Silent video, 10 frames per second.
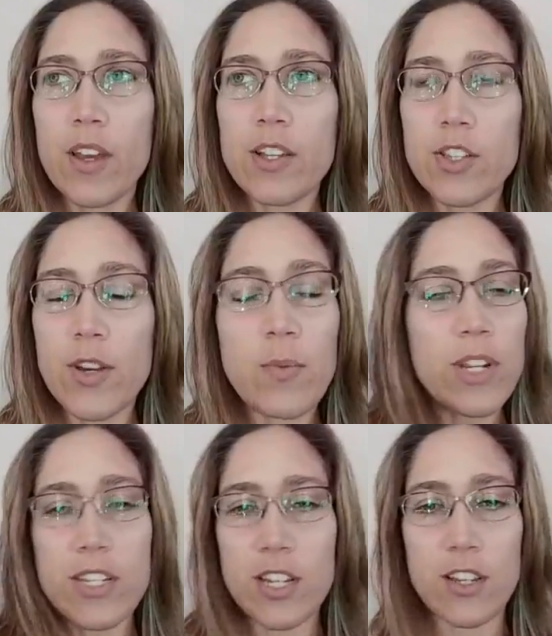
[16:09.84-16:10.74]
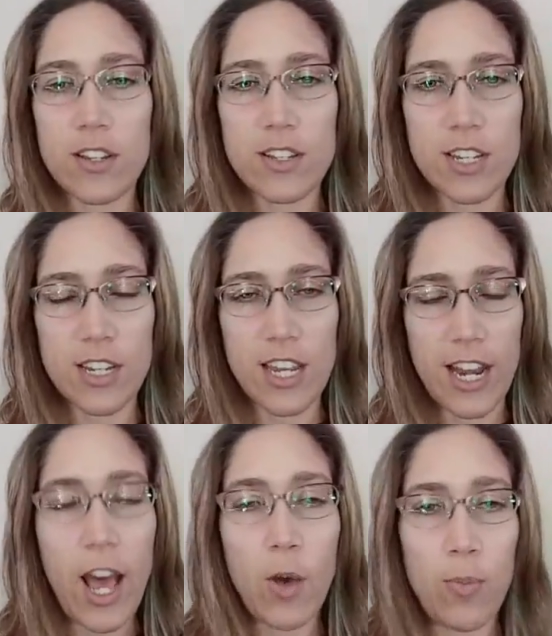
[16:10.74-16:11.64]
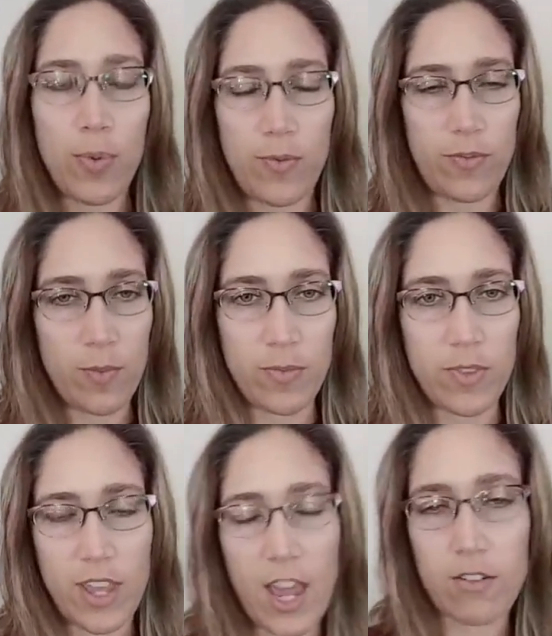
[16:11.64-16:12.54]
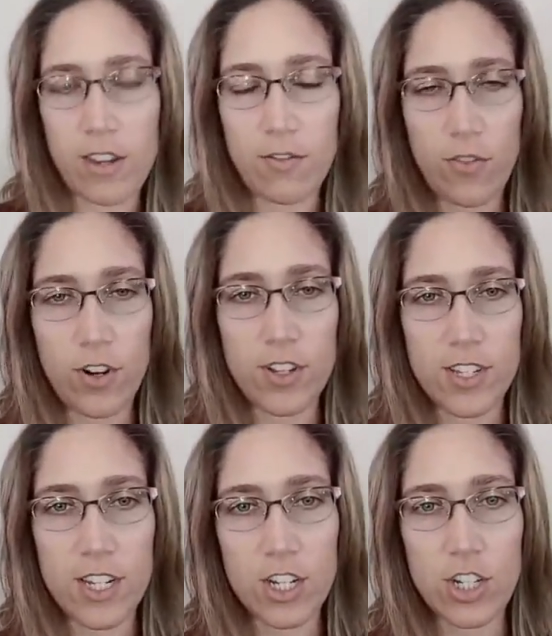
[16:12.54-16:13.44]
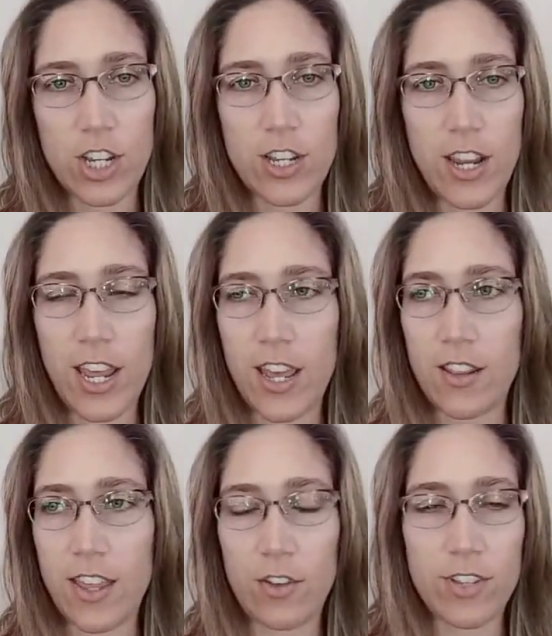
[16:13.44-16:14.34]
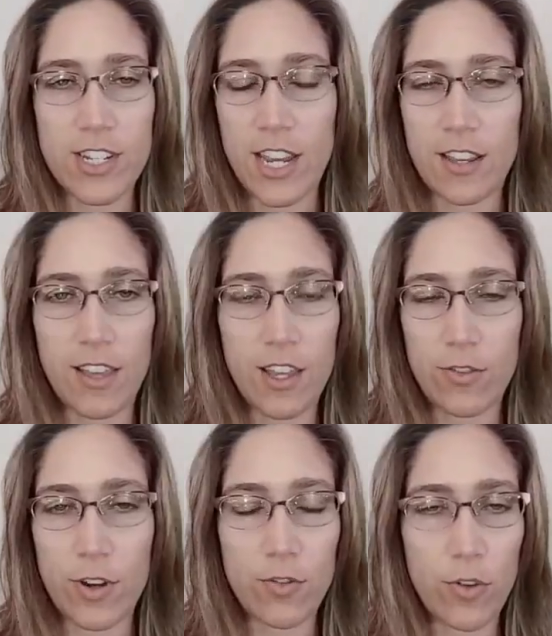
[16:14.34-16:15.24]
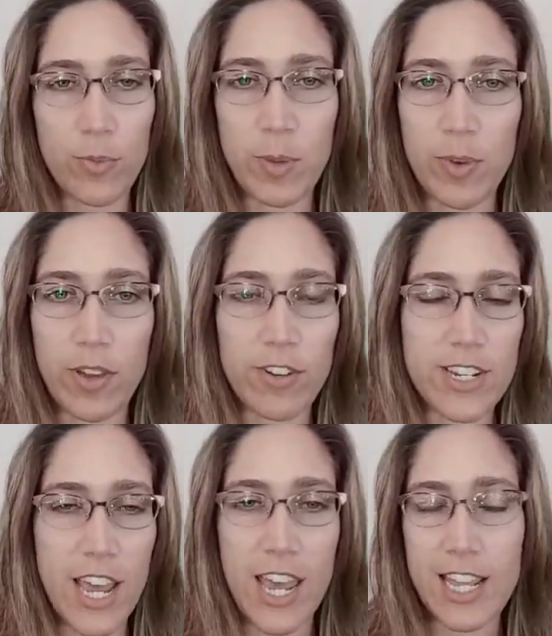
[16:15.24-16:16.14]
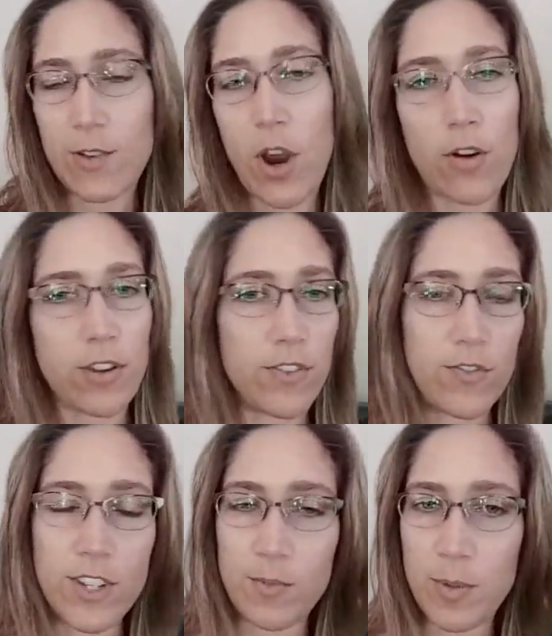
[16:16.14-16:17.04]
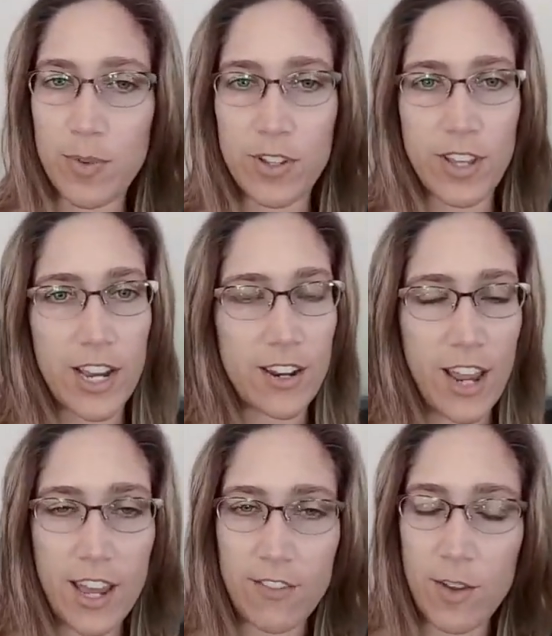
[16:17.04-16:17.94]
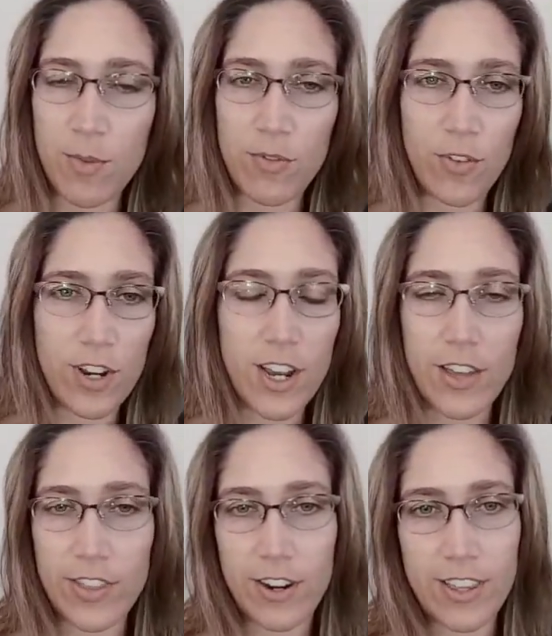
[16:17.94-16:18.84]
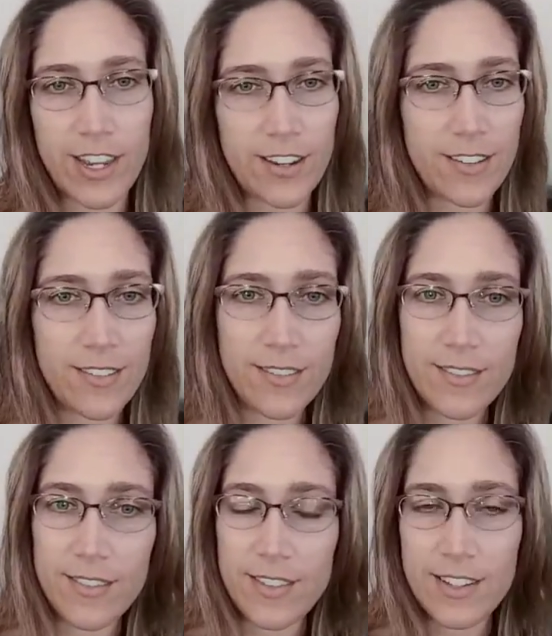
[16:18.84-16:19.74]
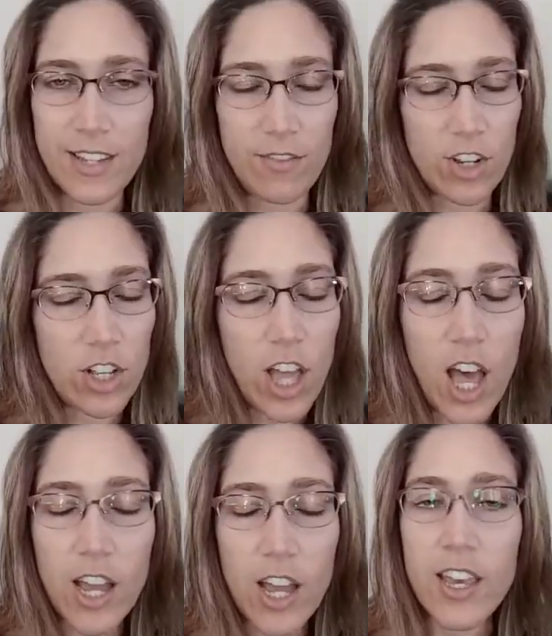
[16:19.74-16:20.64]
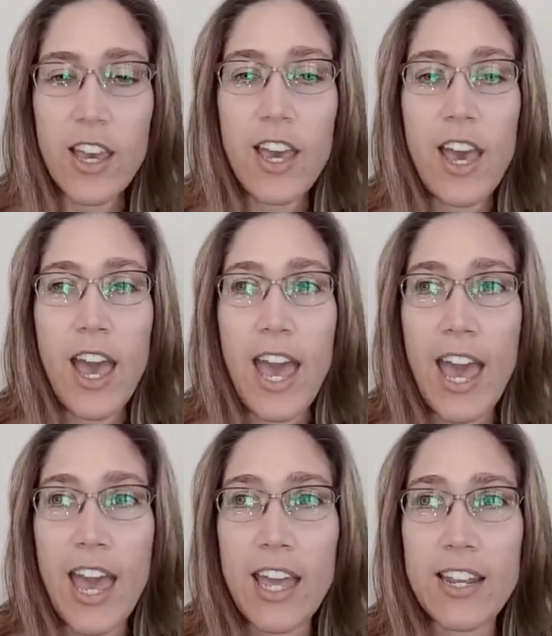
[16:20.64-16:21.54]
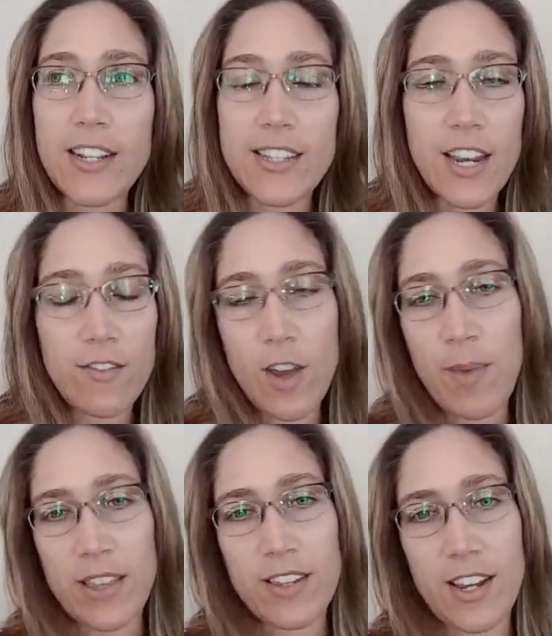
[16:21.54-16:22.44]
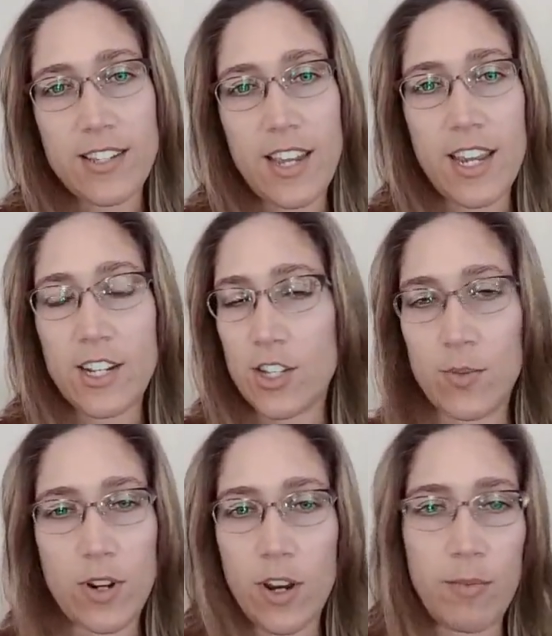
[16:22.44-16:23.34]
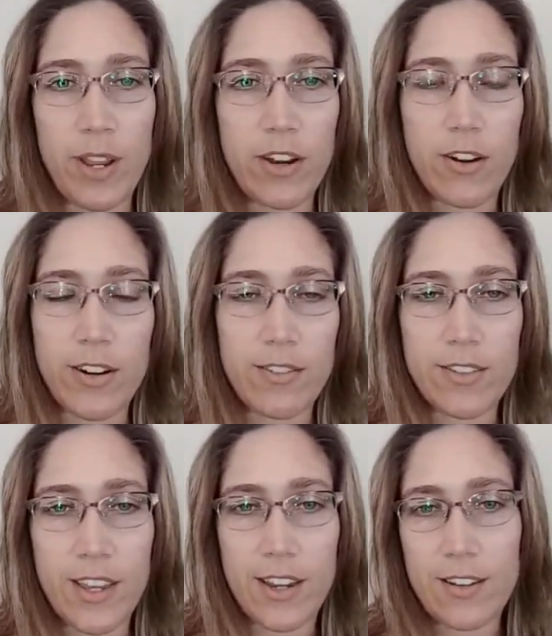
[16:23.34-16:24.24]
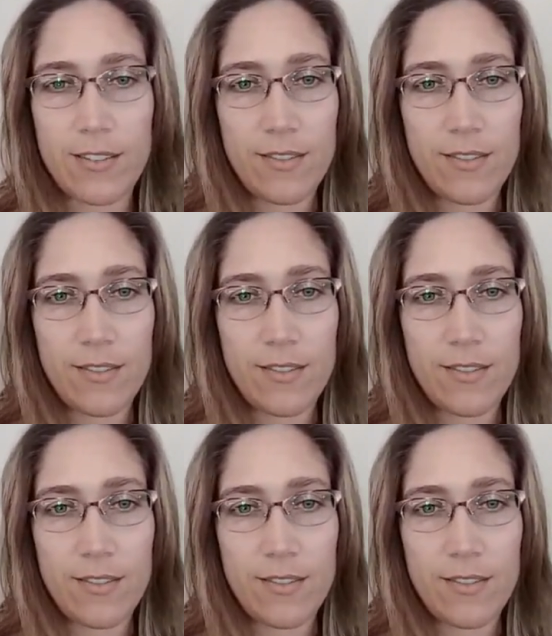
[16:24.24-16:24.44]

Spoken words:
So he went to get help from the county for his addiction, and they only take like 3 or 4 people every day, and there were already 15 people in line ahead of him before he got there at like 7:00. And instead of come back the next day, he just went on a bender, and he was like,